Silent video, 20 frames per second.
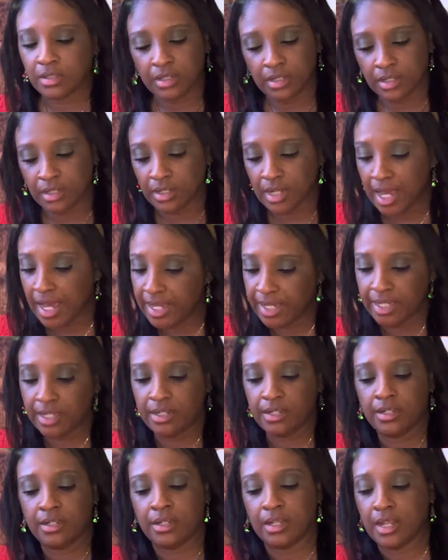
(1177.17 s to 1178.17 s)

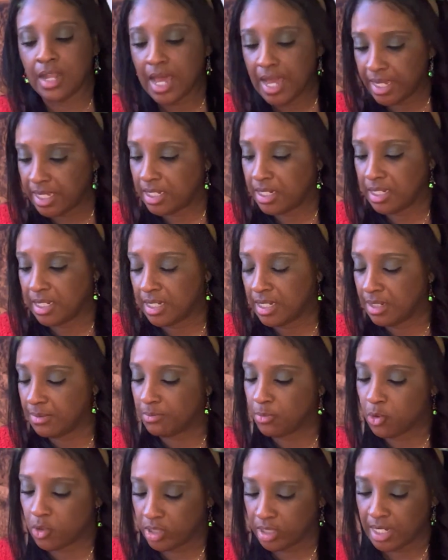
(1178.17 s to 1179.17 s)
Lying, and
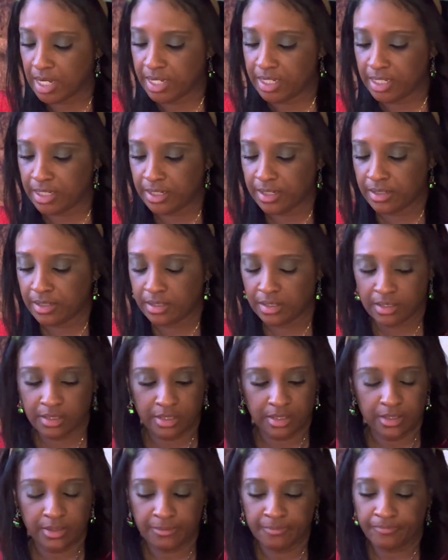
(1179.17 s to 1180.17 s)
more lying.
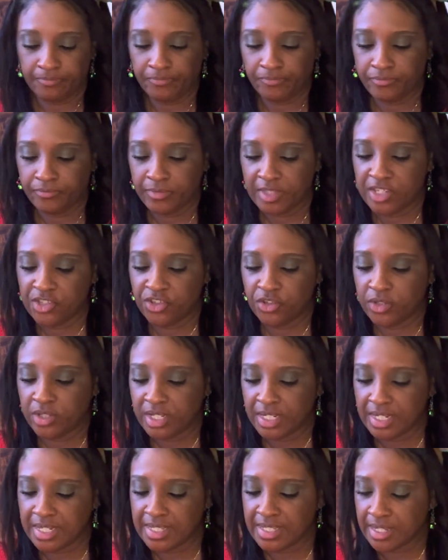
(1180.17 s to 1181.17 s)
This
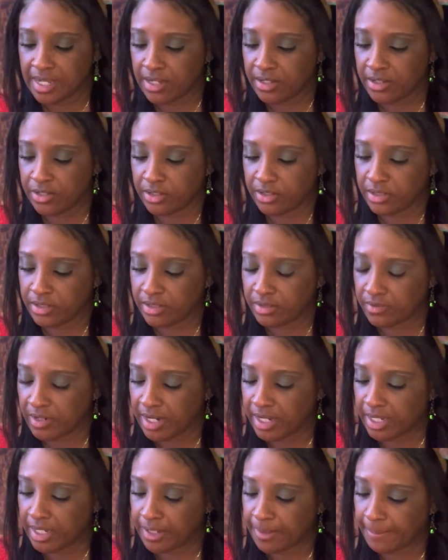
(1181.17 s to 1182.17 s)
union is not good,
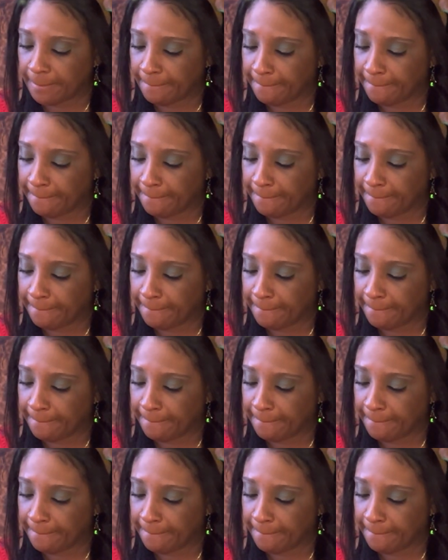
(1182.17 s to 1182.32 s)
right?